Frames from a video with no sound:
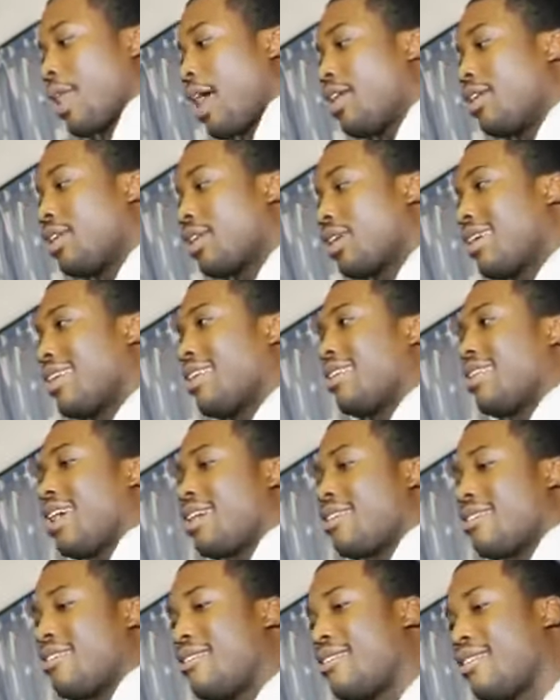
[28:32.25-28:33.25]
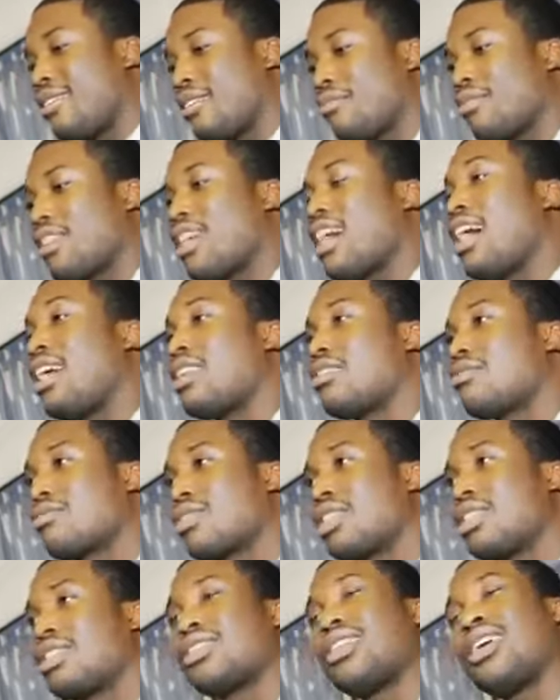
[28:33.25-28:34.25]
I look at it like all them guys
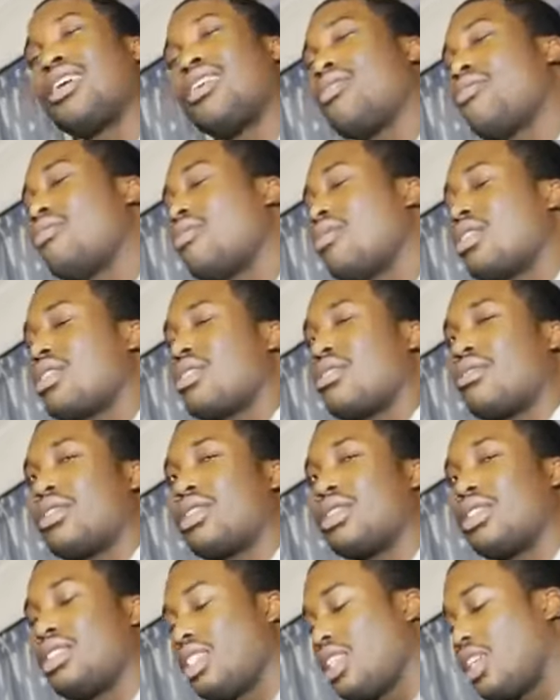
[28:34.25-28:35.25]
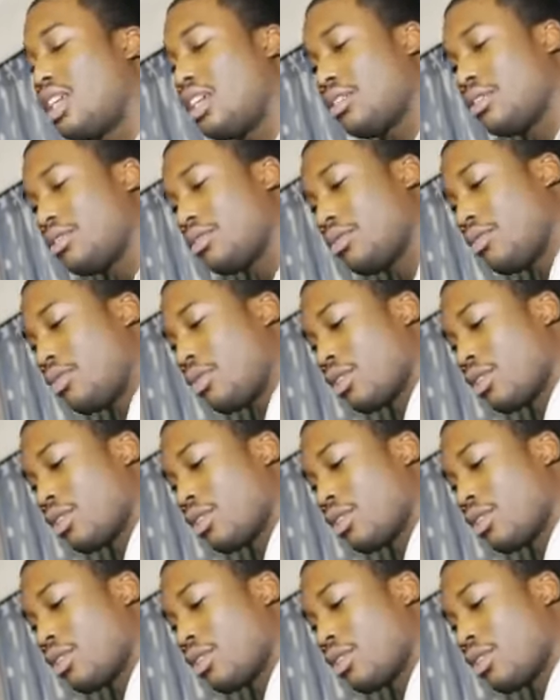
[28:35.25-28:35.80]
rich. They don't want to go to jail.